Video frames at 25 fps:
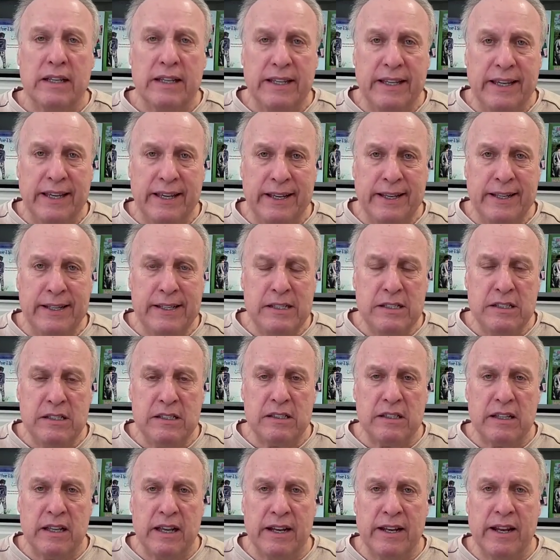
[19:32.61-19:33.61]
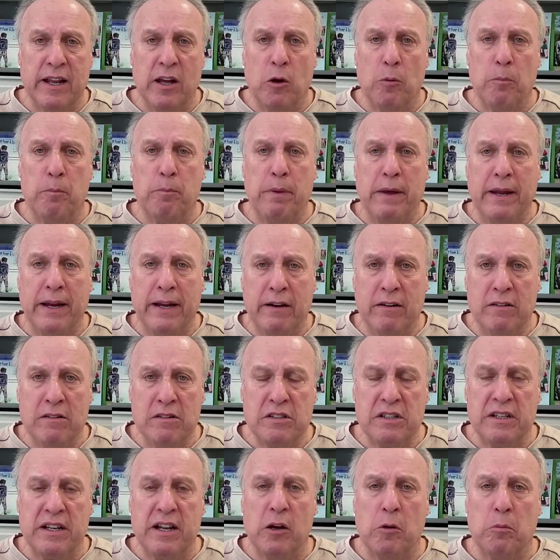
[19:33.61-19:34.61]
kids and help
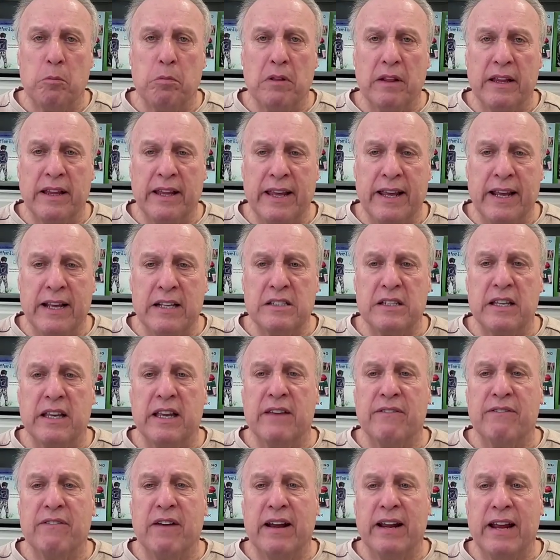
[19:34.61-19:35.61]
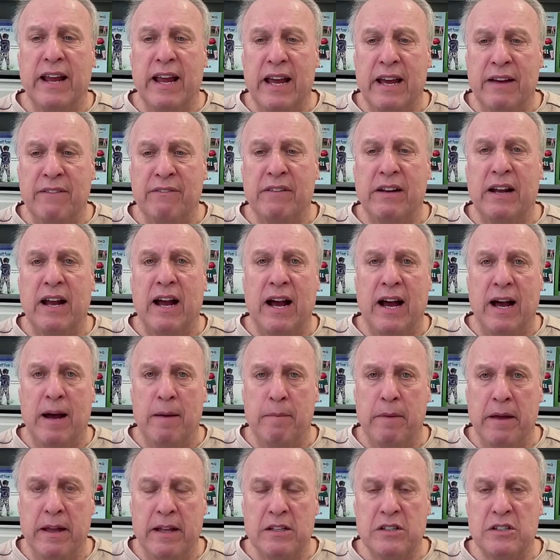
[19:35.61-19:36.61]
parents and help leagues, if I have
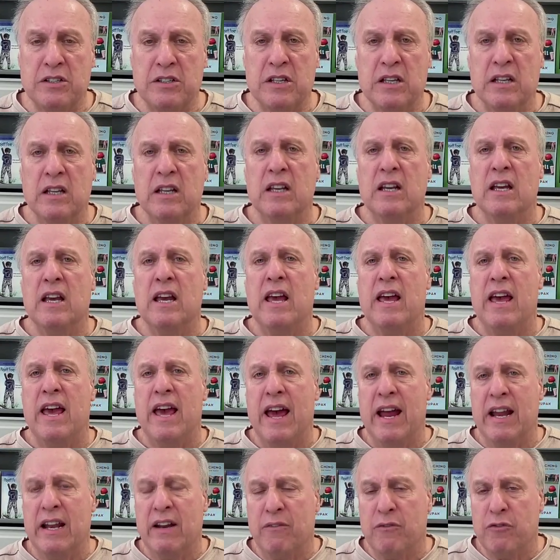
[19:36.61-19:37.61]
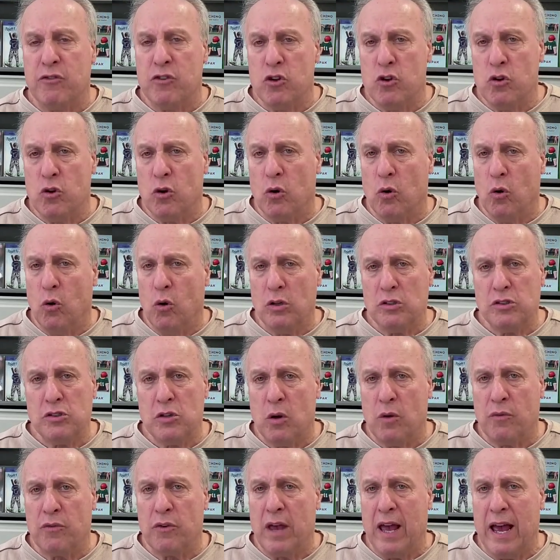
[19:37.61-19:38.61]
comments and if you
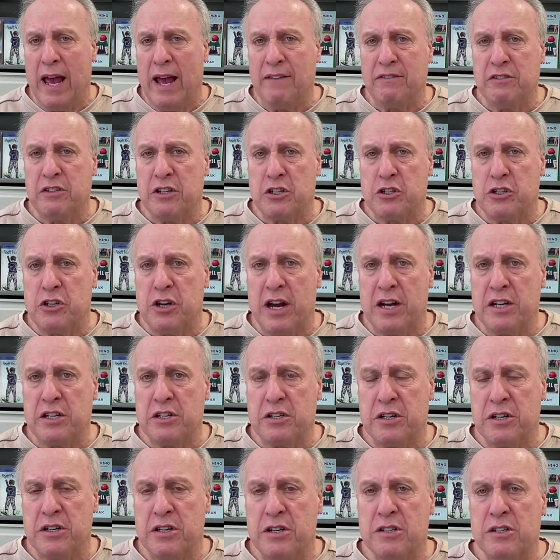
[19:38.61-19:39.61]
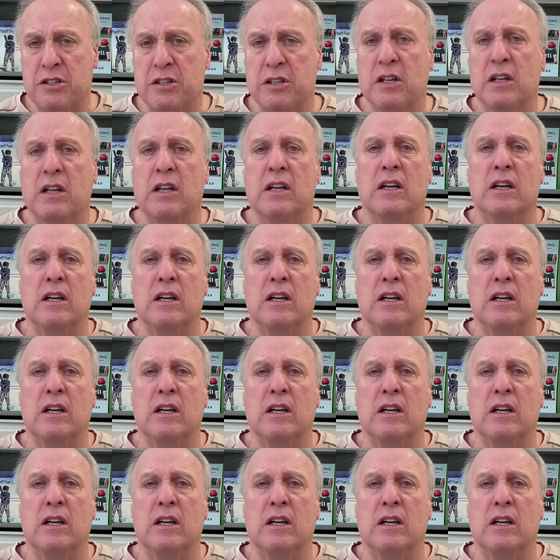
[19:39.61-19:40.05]
have suggestions,